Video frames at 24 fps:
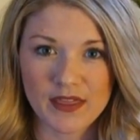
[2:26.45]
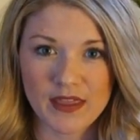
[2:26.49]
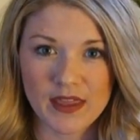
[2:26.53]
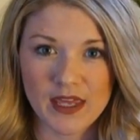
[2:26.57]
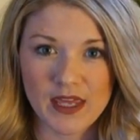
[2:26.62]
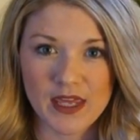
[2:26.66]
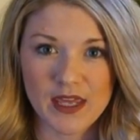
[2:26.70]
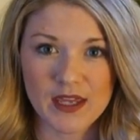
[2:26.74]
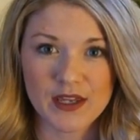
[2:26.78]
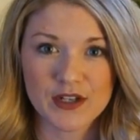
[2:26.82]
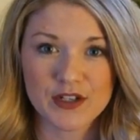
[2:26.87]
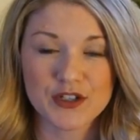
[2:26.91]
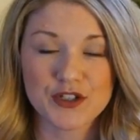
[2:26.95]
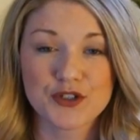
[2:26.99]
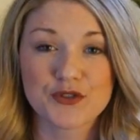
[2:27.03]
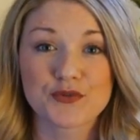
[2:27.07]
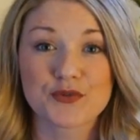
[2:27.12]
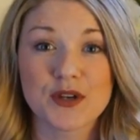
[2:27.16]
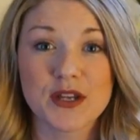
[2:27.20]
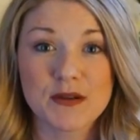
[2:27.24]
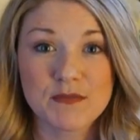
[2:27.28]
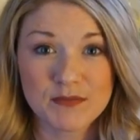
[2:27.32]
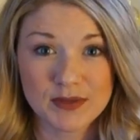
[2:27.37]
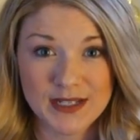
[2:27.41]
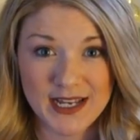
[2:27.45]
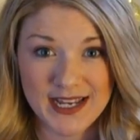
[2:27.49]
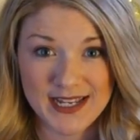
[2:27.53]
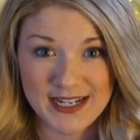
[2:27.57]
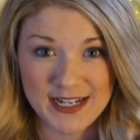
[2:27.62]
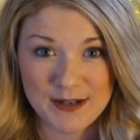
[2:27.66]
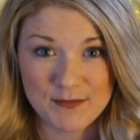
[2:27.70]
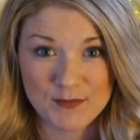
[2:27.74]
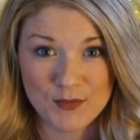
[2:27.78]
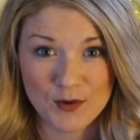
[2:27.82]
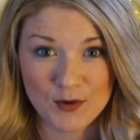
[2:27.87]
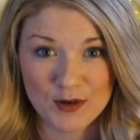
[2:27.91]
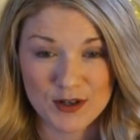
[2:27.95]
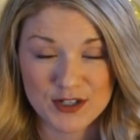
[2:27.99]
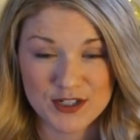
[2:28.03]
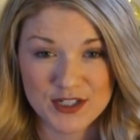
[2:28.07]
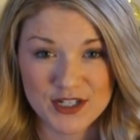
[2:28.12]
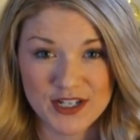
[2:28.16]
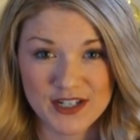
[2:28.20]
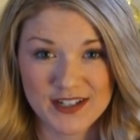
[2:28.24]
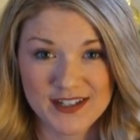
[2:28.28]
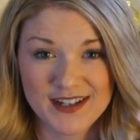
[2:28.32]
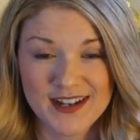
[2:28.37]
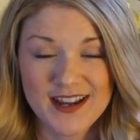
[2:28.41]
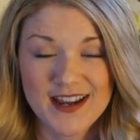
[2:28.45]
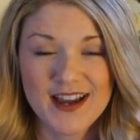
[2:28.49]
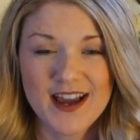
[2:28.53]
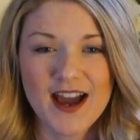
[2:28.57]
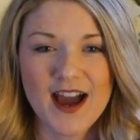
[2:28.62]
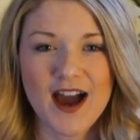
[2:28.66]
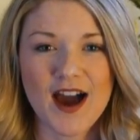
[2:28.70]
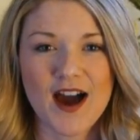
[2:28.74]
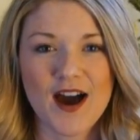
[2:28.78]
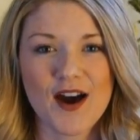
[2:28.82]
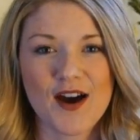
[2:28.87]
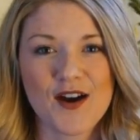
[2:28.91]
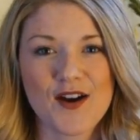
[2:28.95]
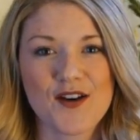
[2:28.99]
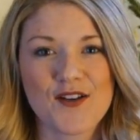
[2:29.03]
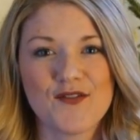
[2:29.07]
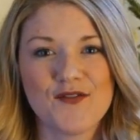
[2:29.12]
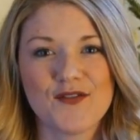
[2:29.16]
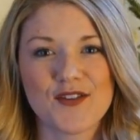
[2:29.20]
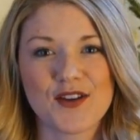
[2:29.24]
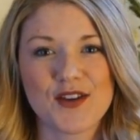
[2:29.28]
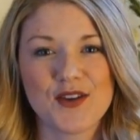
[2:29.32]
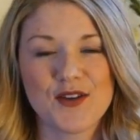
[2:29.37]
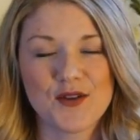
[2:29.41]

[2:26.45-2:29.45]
the dream planning portion of